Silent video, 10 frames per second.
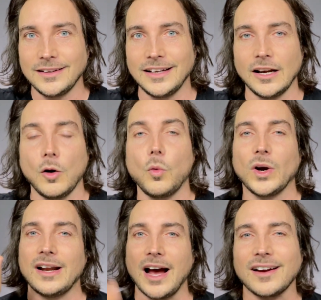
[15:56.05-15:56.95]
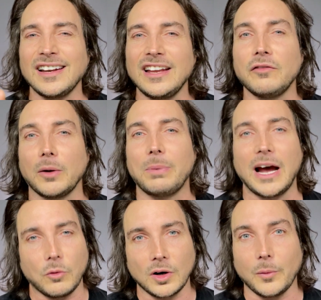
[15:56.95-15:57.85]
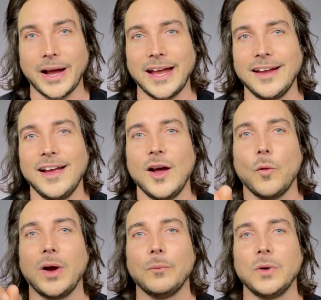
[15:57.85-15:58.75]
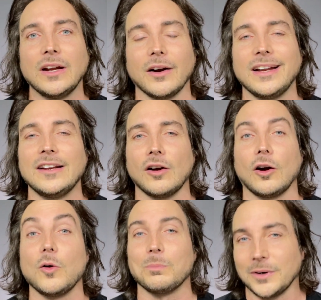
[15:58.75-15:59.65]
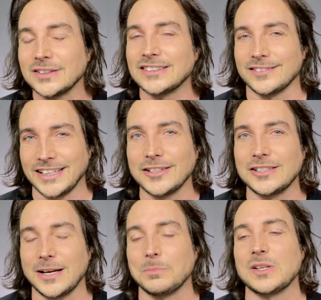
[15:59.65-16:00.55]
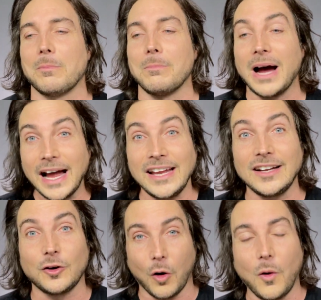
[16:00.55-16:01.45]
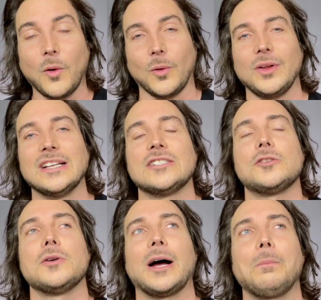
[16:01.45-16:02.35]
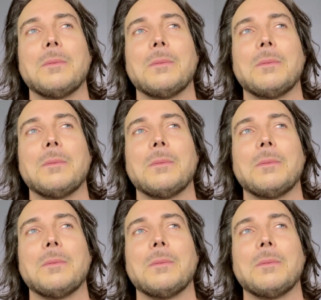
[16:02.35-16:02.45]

You know, we're not going to give our power away when we are in our own personal leadership. So my goal is to help